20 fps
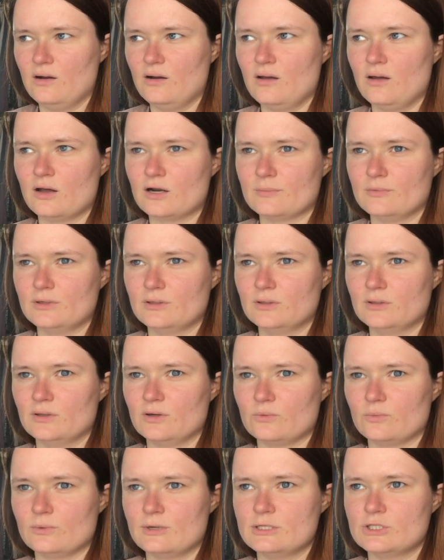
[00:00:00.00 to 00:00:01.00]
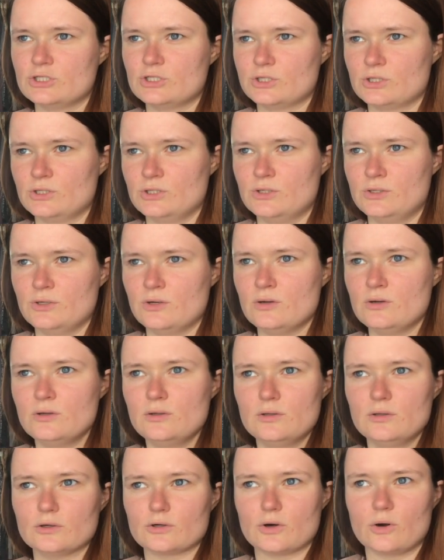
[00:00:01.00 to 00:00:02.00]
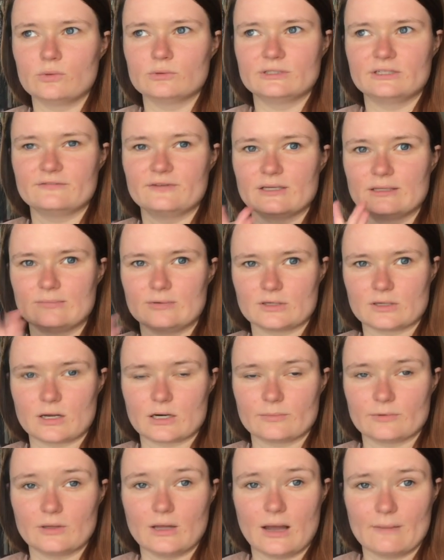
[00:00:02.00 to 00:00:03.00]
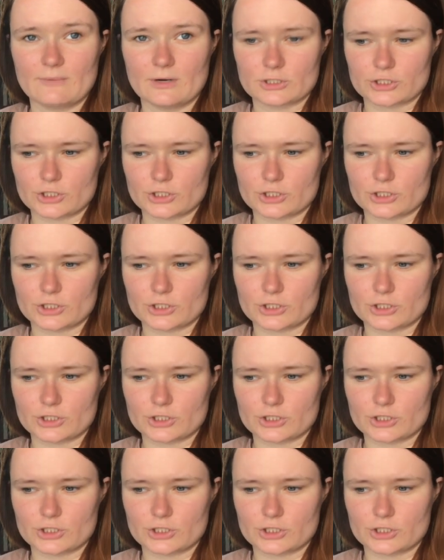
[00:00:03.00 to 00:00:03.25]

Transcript: Audible original or only available on Audible, I'm not